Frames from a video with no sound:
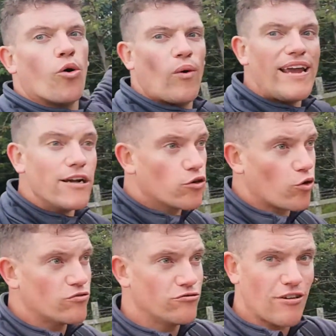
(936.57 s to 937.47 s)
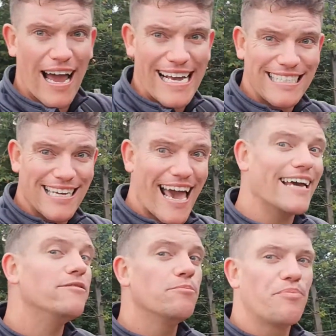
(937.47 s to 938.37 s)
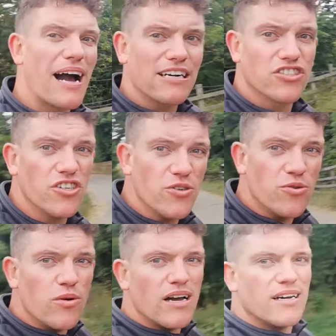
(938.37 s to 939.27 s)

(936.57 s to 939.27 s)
We're going right, heading back to